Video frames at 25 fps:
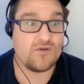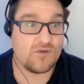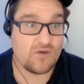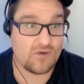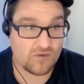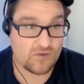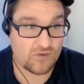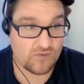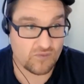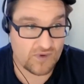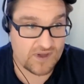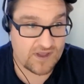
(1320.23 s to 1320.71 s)

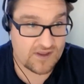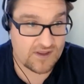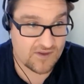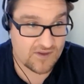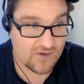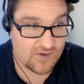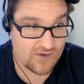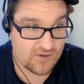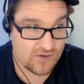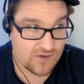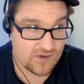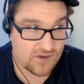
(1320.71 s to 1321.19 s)
those
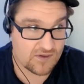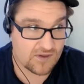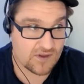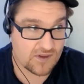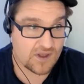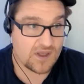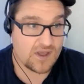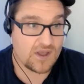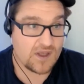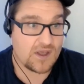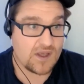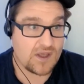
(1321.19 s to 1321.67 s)
resources,
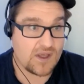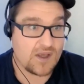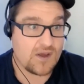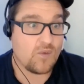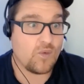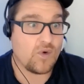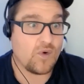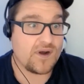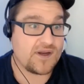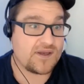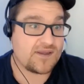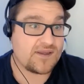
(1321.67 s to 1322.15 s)

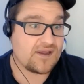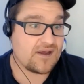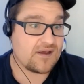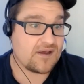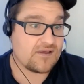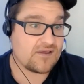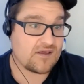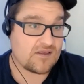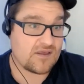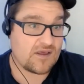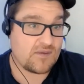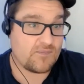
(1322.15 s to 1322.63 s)
what it
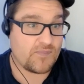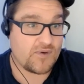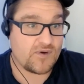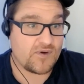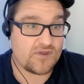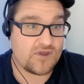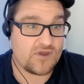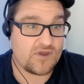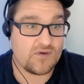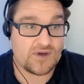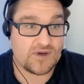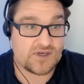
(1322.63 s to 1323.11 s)
does is it
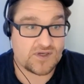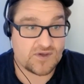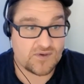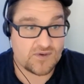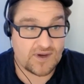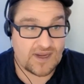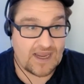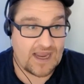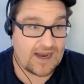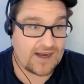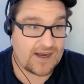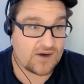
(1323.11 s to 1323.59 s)
puts you into a
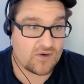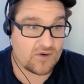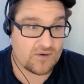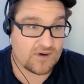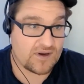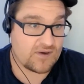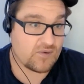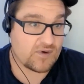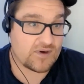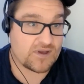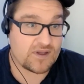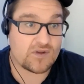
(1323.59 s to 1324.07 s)

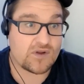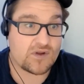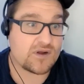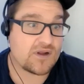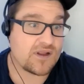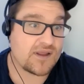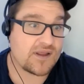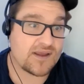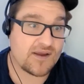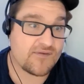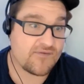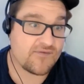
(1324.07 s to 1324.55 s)
category where you look
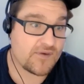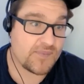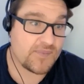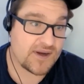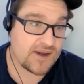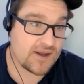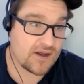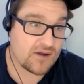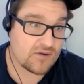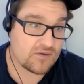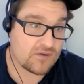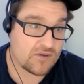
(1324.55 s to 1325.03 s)
like
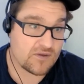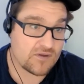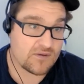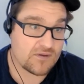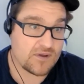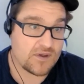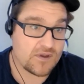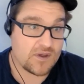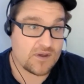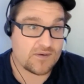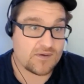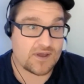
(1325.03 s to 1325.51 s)
everybody else,
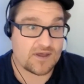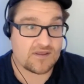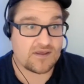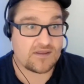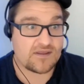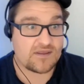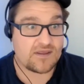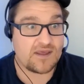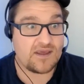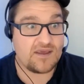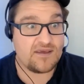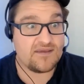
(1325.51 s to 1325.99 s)
because
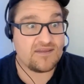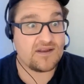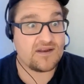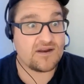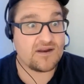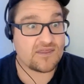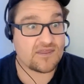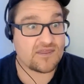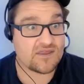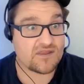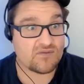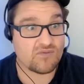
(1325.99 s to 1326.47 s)
it's easy to
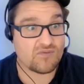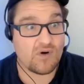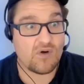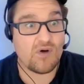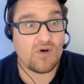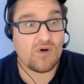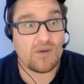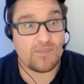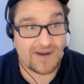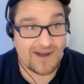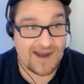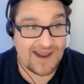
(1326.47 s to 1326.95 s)
throw
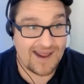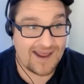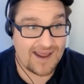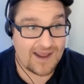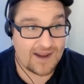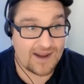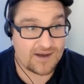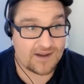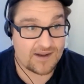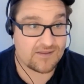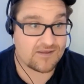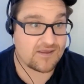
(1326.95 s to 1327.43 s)
up an
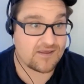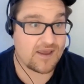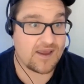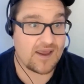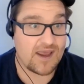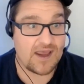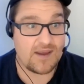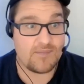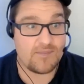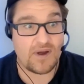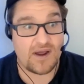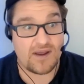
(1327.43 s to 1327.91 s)
ad and say,
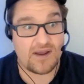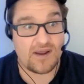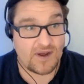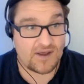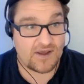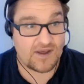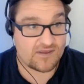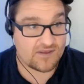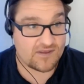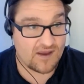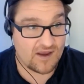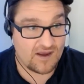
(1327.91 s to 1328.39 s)
"Hey, buy my
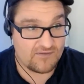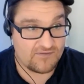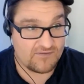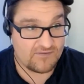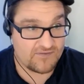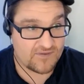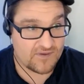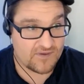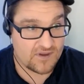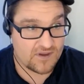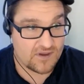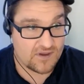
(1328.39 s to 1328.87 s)

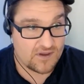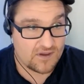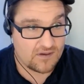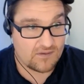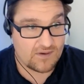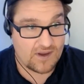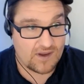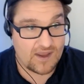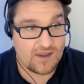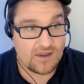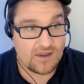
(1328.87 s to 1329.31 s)
stuff." Okay.